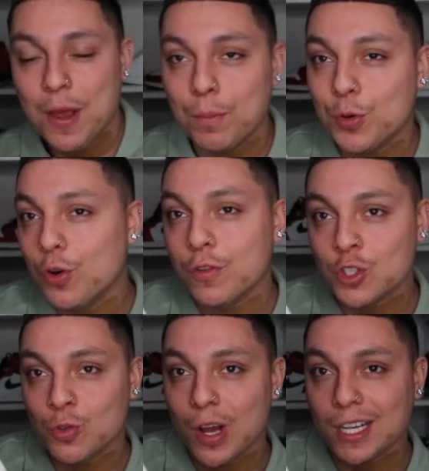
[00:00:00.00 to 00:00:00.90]
Beautiful
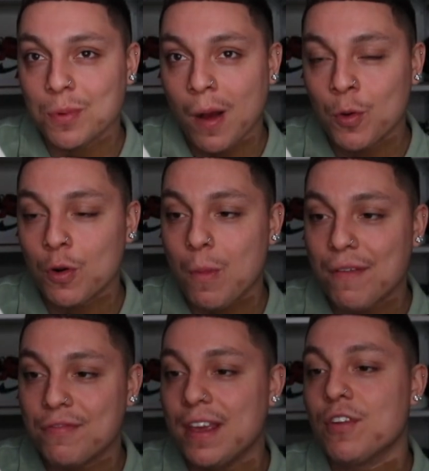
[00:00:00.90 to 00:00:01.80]
shoe, guys. Probably one of my
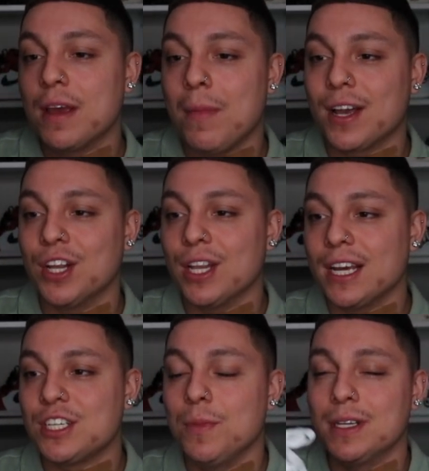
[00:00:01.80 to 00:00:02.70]
favorite in my
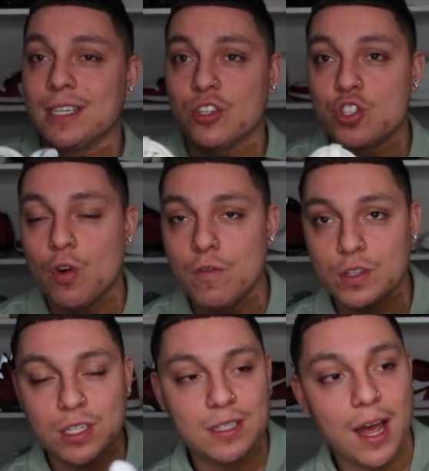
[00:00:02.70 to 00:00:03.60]
collection because it is so
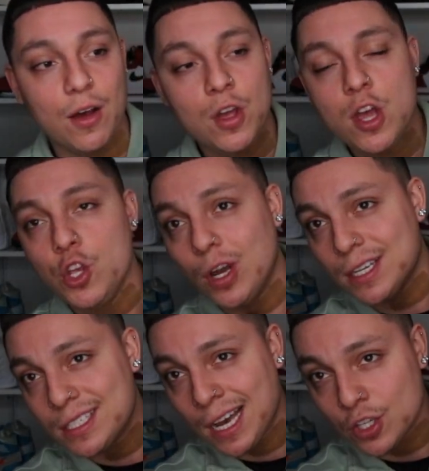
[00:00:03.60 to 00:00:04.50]
versatile. You got
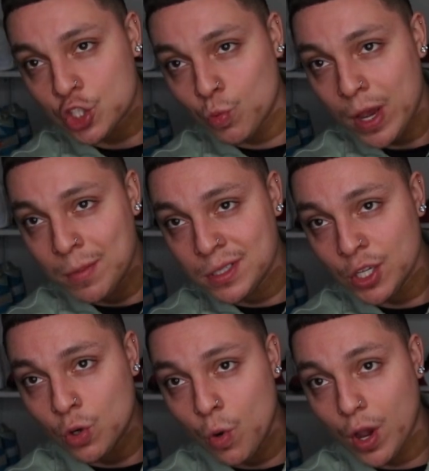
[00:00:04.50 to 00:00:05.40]
this kind of suede
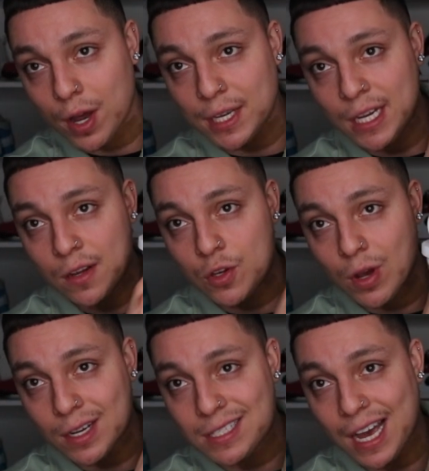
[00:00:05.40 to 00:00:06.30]
material going on here, and you
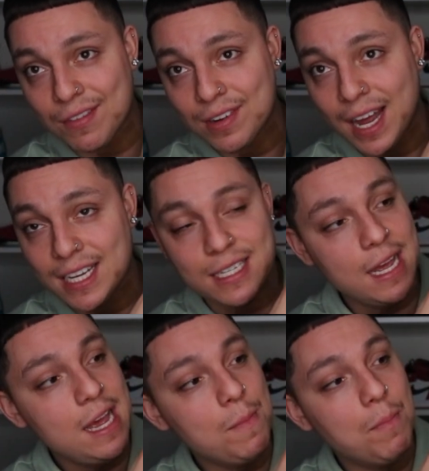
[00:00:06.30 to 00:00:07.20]
got this kind of nice
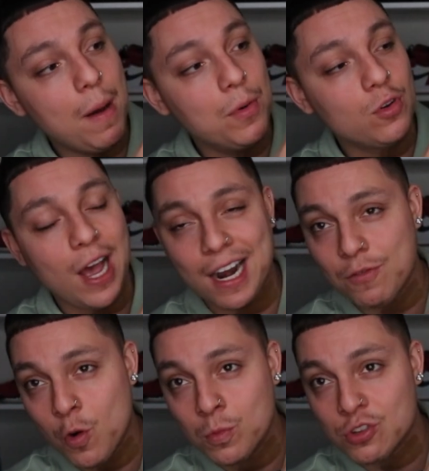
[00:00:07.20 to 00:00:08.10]
bubble, kind
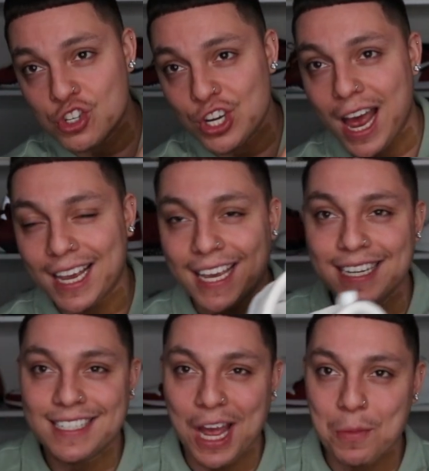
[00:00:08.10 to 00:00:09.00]
of almost
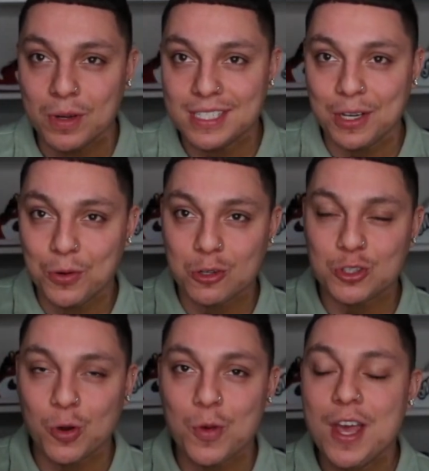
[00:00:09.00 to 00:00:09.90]
jacket type material.
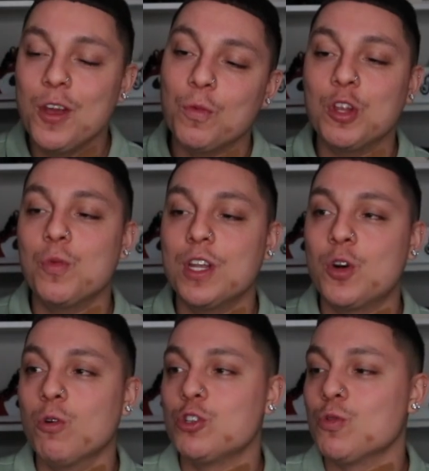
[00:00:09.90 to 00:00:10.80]
So really, really
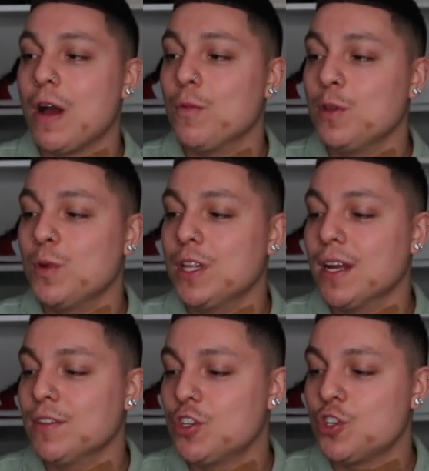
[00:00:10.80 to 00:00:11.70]
cool shoe. I really, really
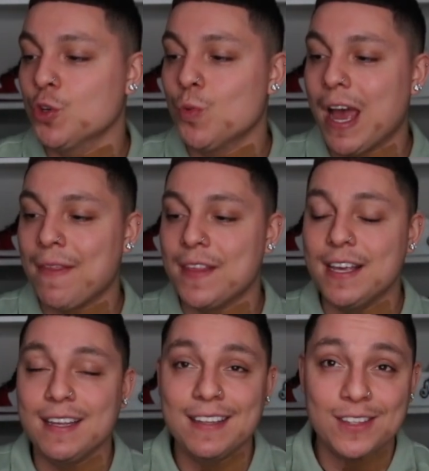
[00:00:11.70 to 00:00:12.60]
love this shoe and
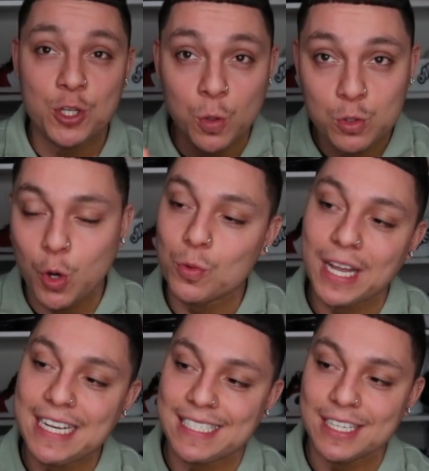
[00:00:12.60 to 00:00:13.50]
the two-tone
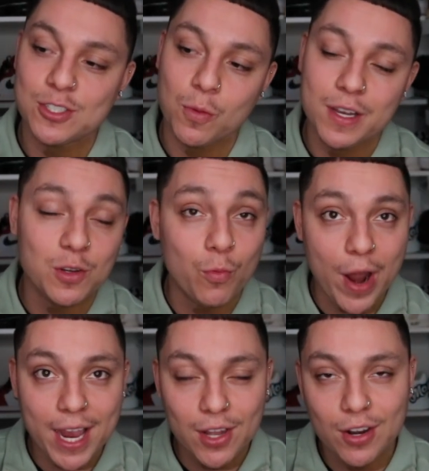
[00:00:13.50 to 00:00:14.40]
laces. So there's a
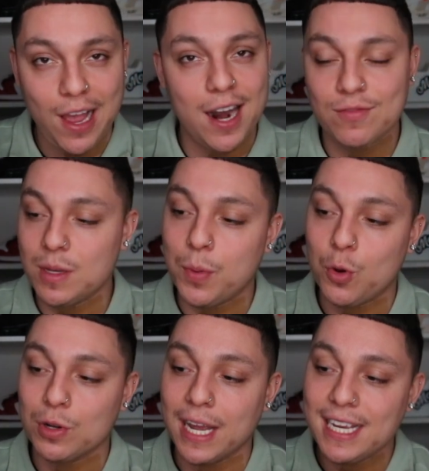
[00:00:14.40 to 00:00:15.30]
regular kind of
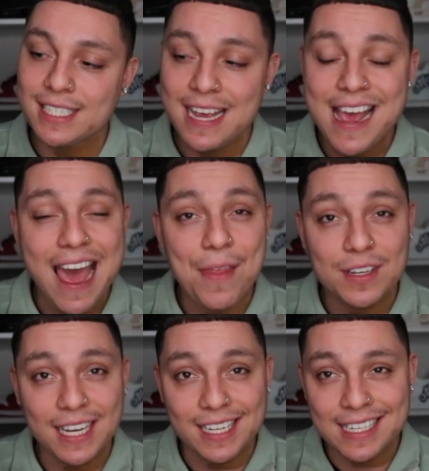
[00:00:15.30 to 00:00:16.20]
typical lace, and
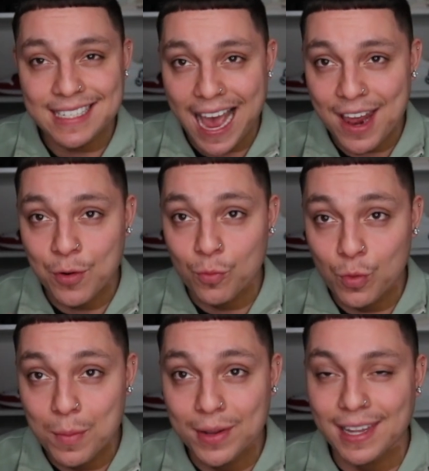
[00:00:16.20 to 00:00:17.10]
there's like a satin
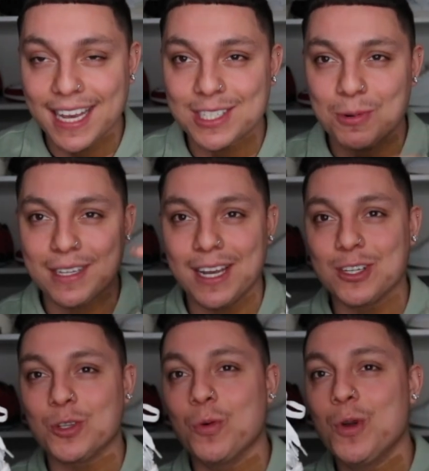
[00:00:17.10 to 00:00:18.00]
ribbon lace right there.
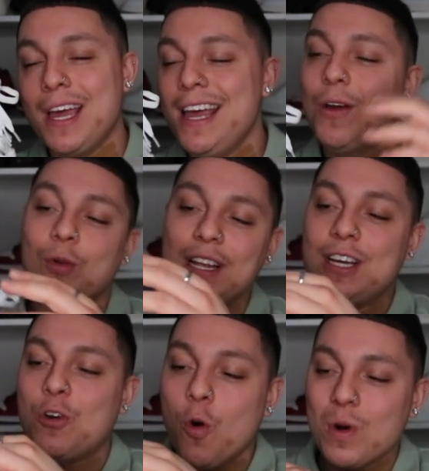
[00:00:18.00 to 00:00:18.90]
So really
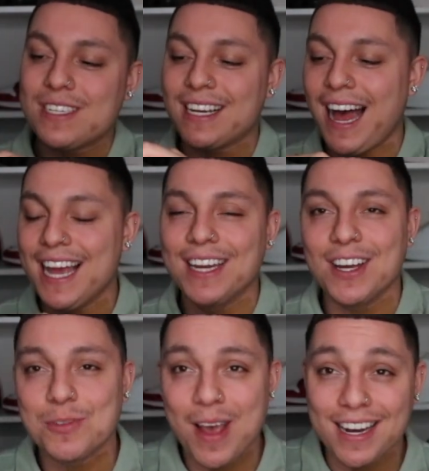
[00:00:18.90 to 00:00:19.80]
cool what Sacai
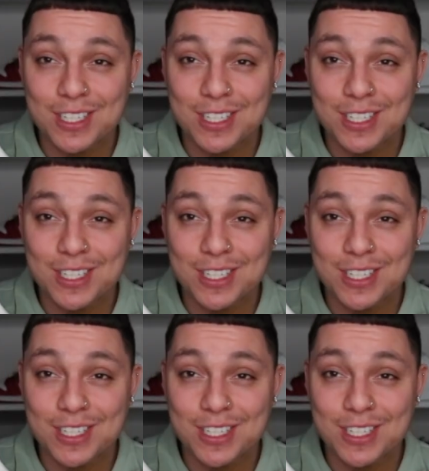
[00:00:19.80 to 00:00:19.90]
does, man. He's